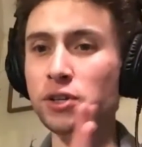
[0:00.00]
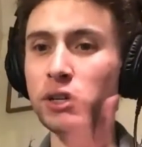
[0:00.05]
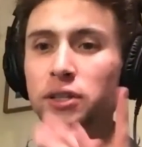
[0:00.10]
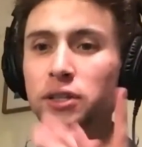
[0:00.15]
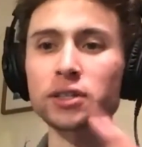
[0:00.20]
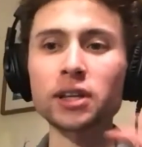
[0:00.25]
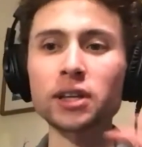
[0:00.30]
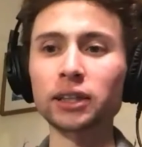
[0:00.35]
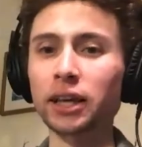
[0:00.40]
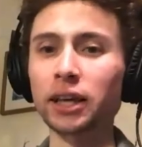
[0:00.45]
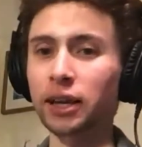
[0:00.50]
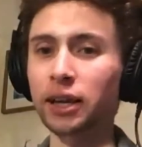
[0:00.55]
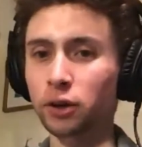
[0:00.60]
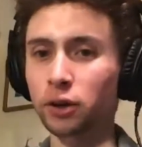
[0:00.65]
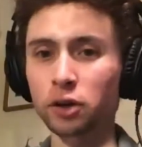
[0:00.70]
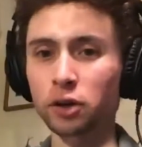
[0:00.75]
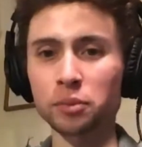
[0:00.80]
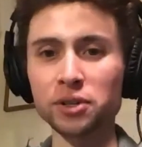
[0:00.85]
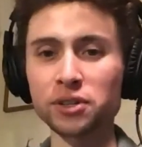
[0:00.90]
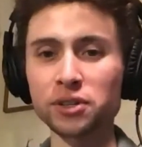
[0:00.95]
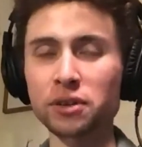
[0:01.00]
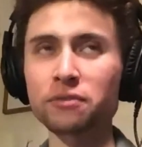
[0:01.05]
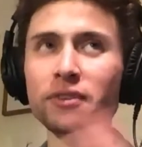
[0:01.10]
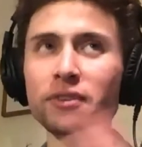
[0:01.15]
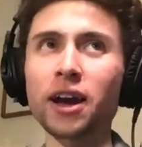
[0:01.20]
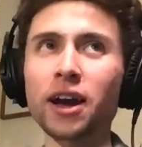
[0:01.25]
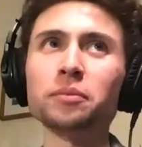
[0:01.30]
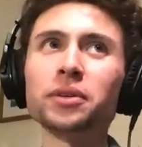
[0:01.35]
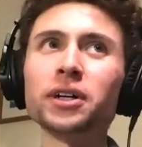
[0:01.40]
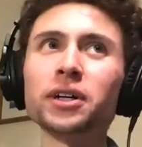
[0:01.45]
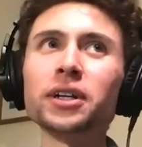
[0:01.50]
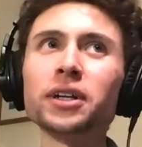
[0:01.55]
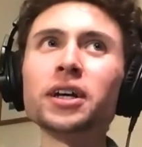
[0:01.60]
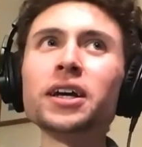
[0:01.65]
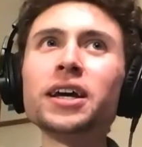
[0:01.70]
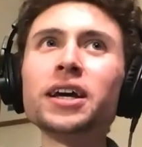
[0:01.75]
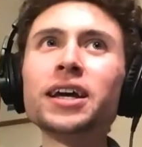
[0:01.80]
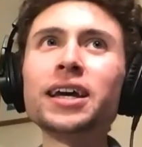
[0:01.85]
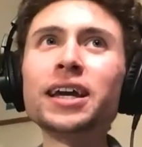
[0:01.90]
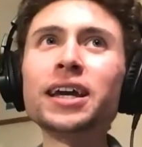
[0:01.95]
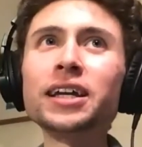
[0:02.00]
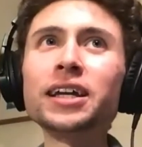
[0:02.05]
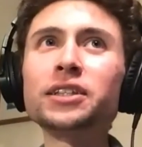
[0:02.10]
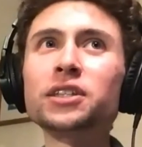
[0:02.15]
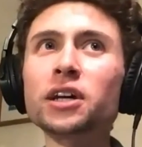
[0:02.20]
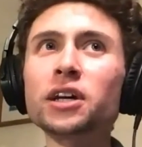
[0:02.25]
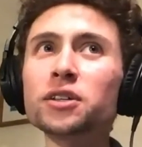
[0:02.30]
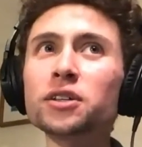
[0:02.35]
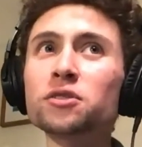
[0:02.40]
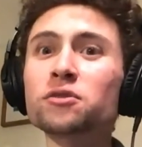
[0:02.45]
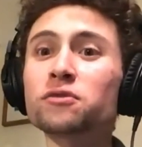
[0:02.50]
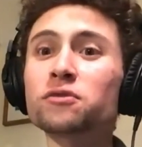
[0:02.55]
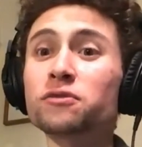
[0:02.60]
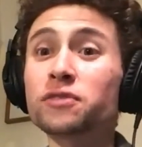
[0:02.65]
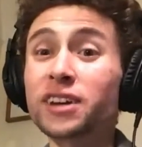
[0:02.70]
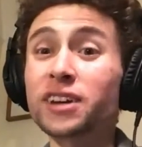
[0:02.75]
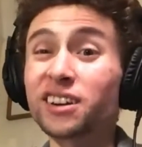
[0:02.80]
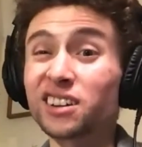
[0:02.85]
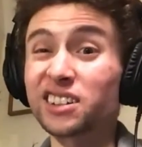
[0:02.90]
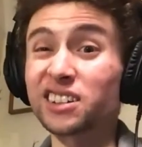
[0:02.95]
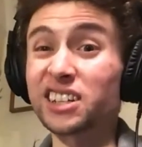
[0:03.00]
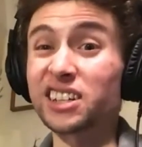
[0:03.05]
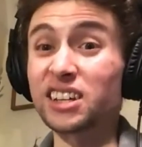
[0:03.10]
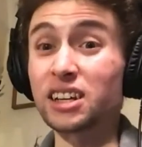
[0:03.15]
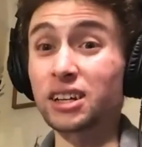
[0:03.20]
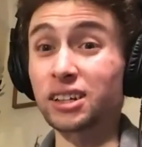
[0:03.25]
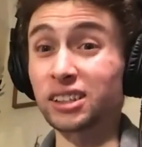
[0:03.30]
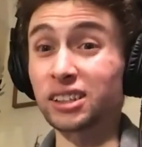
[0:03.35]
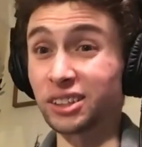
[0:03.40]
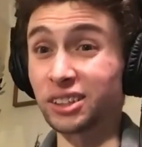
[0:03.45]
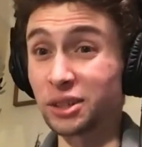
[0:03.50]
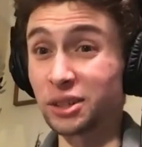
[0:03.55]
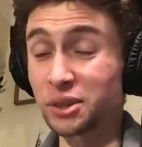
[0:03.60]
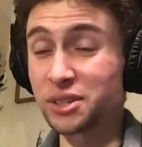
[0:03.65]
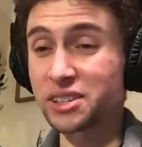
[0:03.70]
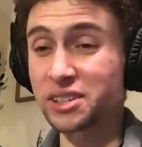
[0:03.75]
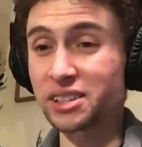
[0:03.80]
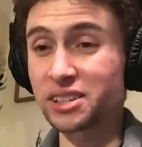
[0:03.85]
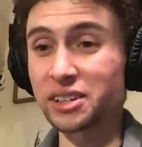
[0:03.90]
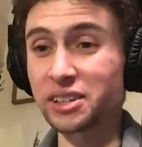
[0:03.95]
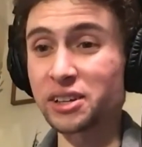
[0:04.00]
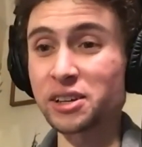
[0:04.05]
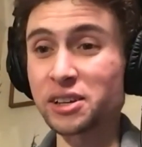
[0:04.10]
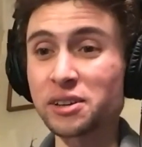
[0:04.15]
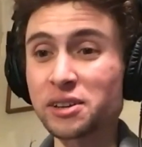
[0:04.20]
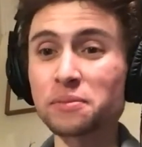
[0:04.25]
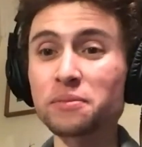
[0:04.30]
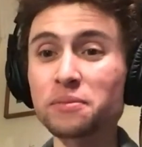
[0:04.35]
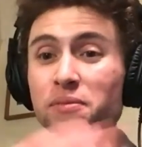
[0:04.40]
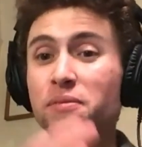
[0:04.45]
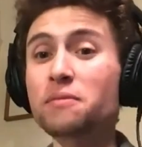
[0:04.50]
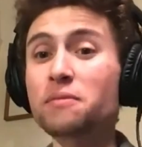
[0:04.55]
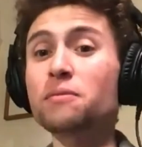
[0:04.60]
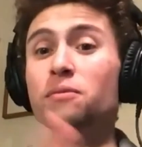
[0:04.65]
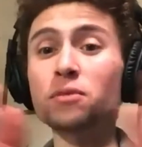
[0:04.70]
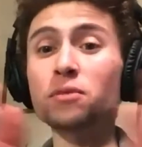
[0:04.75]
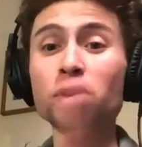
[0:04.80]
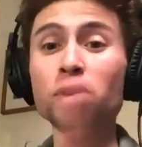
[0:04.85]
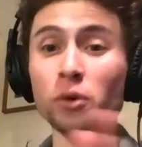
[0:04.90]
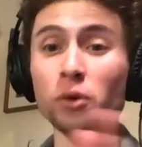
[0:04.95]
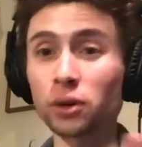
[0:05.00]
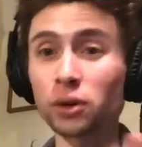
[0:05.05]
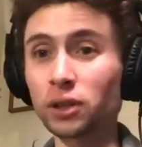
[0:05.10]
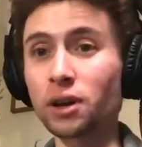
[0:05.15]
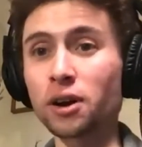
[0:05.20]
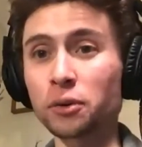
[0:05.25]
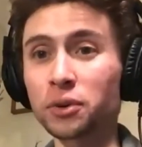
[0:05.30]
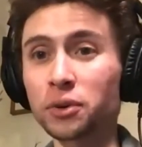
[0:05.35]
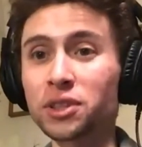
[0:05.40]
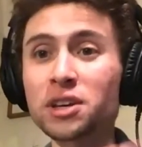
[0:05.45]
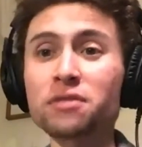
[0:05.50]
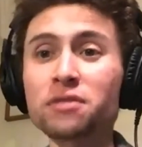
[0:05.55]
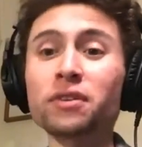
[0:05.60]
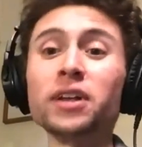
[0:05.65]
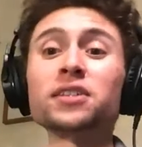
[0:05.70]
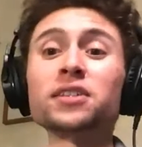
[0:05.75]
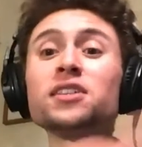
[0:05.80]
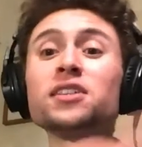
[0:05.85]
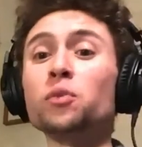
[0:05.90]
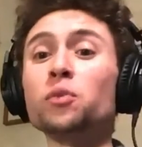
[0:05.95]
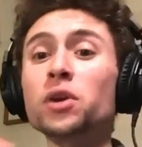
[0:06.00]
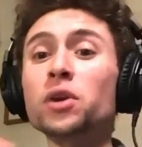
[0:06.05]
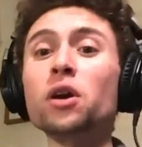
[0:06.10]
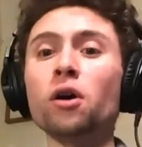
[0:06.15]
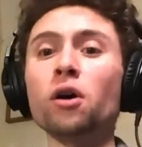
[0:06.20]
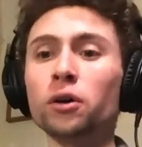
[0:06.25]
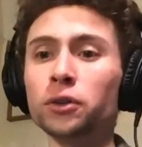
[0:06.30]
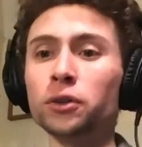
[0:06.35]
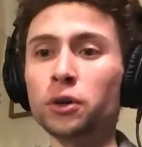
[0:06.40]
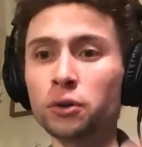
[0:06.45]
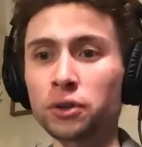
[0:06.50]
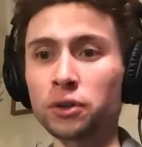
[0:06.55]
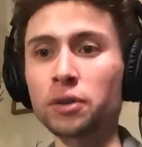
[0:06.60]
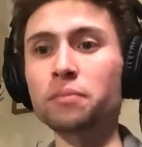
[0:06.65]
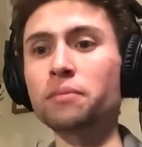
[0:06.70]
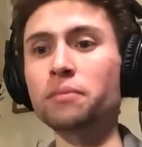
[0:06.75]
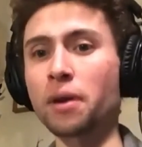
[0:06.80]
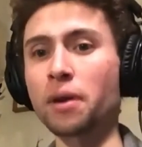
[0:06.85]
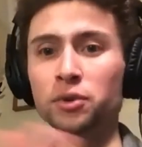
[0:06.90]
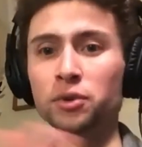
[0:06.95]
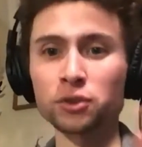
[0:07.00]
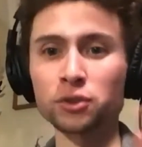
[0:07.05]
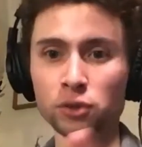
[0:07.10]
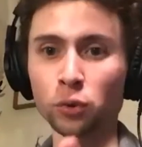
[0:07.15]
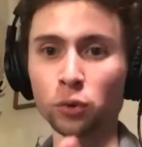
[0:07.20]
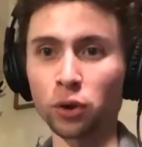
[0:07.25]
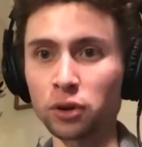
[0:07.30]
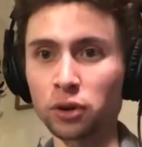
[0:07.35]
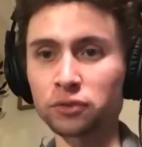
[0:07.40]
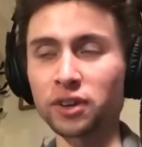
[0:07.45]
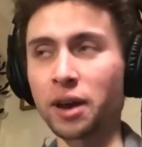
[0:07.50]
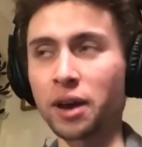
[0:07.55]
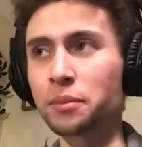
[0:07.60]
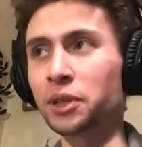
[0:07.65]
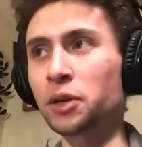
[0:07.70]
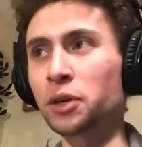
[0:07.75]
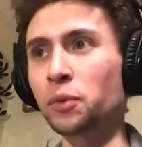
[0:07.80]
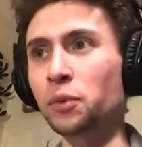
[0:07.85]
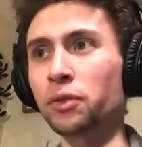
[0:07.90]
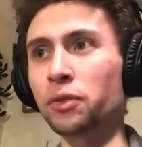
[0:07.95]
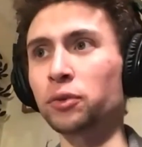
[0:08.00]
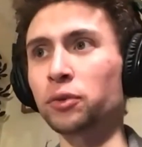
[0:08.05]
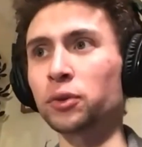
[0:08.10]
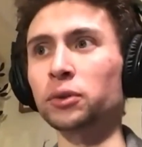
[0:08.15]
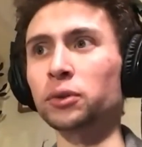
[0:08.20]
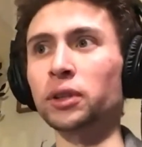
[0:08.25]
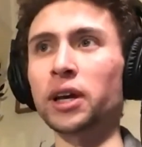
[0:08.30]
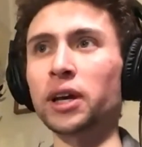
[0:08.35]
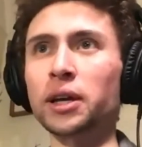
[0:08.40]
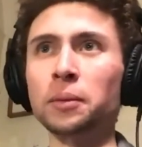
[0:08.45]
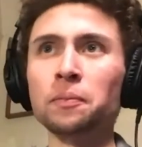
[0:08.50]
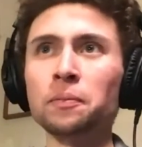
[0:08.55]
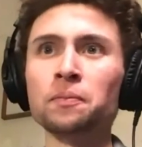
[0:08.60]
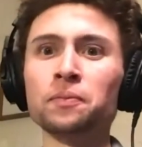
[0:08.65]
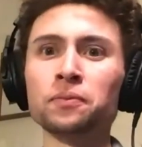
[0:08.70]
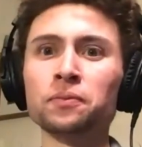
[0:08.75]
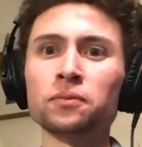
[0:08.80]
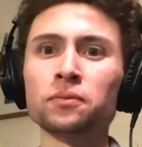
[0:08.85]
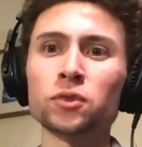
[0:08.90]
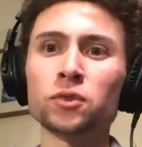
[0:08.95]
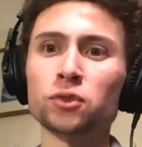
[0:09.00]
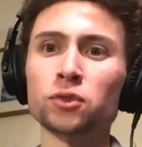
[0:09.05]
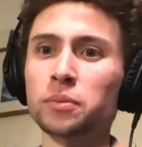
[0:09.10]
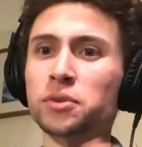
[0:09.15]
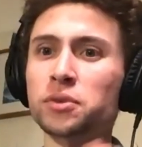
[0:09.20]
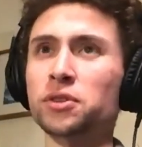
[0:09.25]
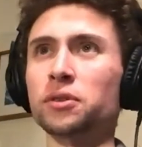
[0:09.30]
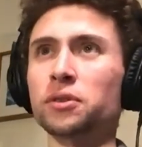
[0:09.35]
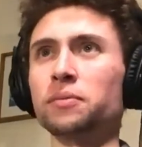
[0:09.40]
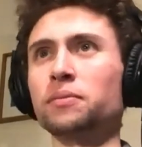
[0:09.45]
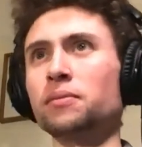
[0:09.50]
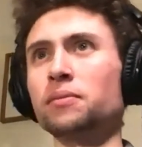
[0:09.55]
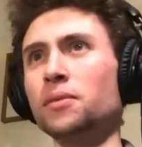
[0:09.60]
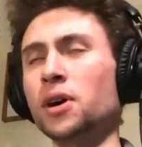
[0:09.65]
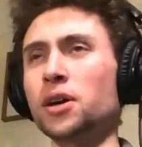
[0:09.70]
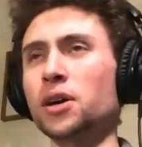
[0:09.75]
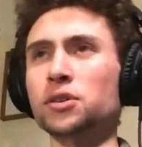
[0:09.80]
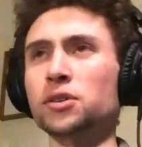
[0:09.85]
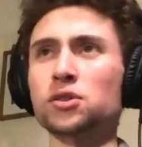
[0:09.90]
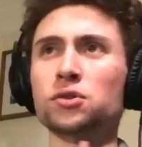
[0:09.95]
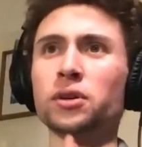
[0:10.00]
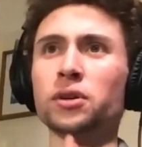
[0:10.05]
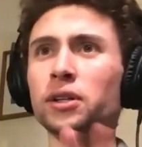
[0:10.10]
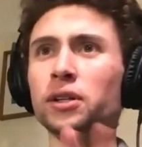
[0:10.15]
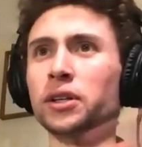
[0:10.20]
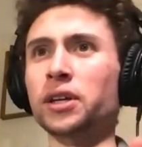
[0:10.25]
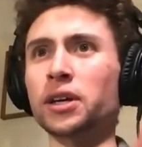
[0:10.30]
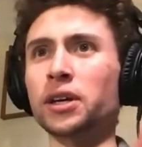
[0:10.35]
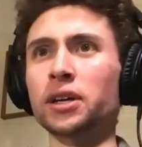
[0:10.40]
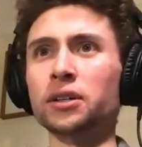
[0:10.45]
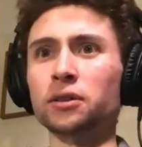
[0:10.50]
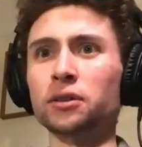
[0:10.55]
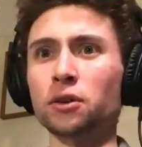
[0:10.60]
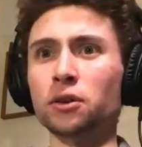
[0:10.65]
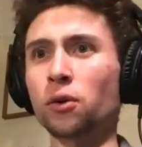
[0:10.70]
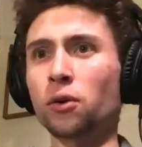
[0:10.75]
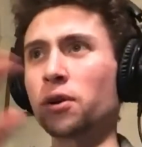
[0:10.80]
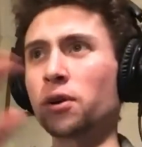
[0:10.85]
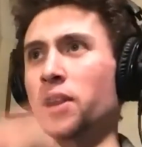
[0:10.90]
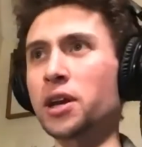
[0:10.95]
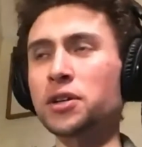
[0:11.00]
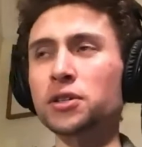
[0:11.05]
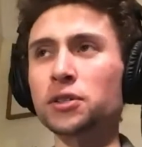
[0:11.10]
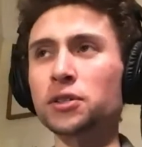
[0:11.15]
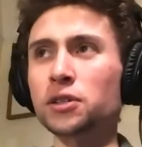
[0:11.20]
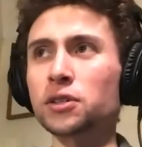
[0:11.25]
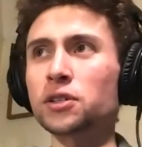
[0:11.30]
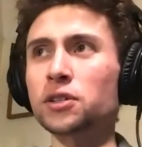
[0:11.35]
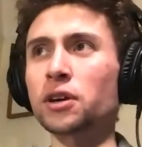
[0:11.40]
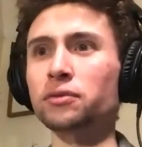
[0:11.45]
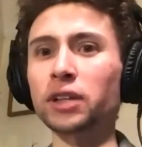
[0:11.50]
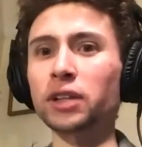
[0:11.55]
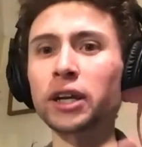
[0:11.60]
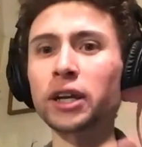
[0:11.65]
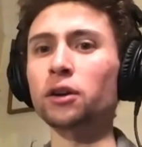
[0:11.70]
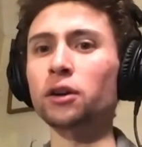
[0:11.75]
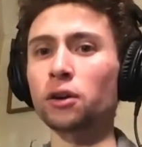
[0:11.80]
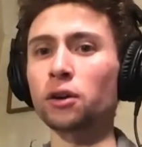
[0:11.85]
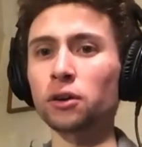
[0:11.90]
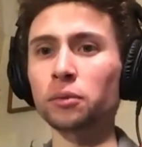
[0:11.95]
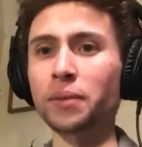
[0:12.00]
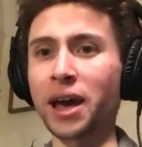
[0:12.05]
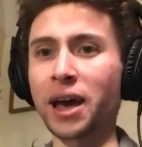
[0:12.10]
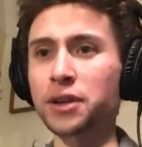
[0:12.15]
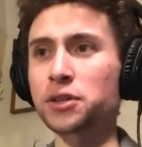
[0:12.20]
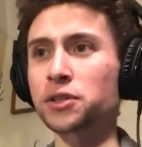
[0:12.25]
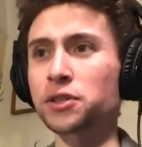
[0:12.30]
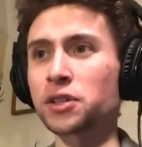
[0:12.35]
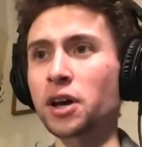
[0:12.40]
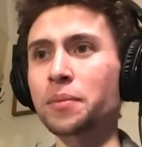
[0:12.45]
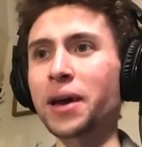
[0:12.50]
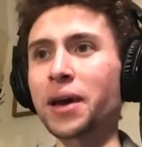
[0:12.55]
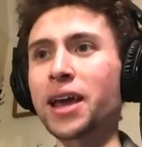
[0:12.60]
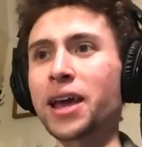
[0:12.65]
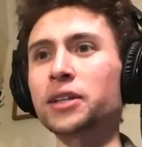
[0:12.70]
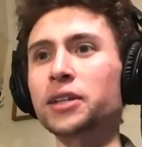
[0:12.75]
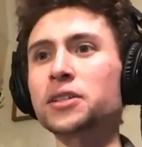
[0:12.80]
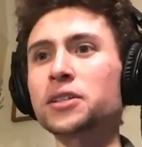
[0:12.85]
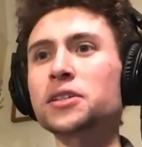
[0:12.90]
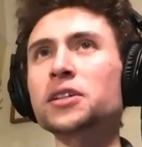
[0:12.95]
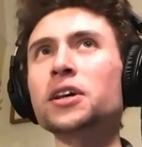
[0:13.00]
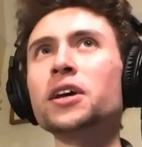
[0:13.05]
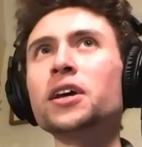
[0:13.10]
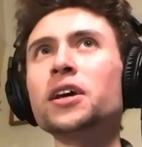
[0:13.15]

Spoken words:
It's not like 100% fact, but it does very closely go along with the events that we all know that members of the royal family went through, like trips to Australia and coronations and stuff. Like it all matches up, and it's